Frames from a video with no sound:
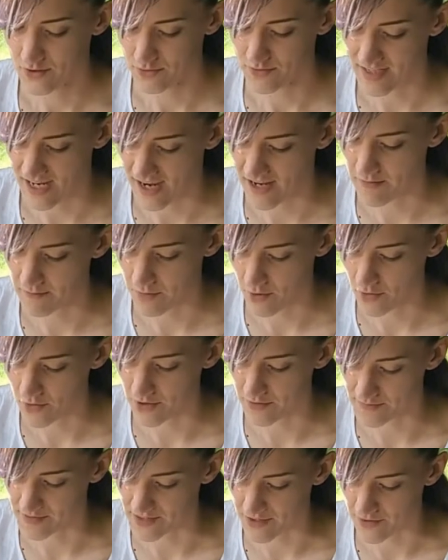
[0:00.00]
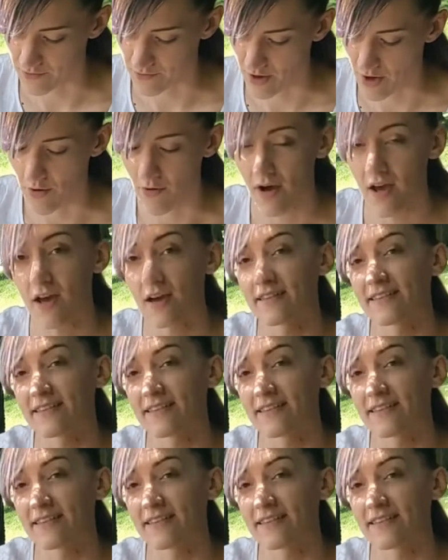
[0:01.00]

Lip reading: Do 10 pull-ups in a row.